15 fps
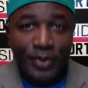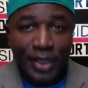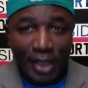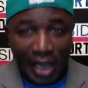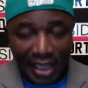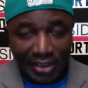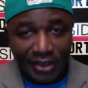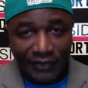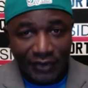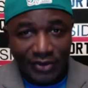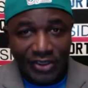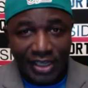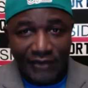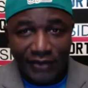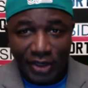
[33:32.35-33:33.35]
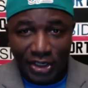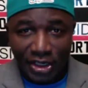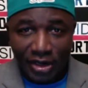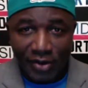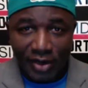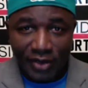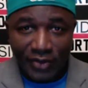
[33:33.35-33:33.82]
I look for Denver to
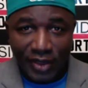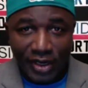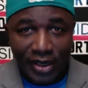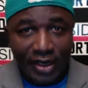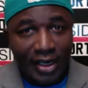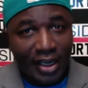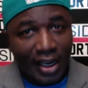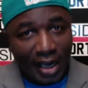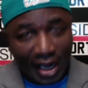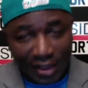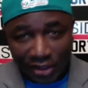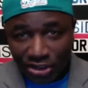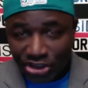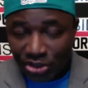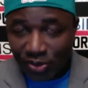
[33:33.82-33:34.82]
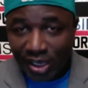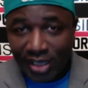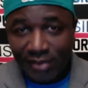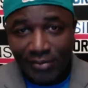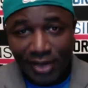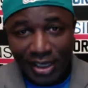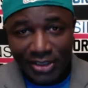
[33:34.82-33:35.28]
go in there. The two-headed
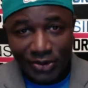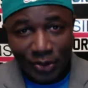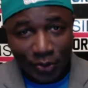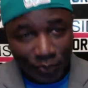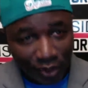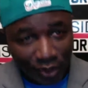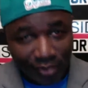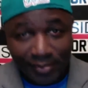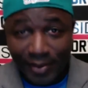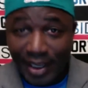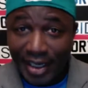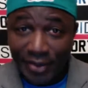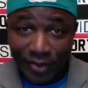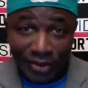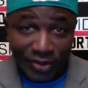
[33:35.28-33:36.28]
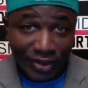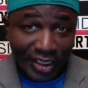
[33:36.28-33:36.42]
monster at running back with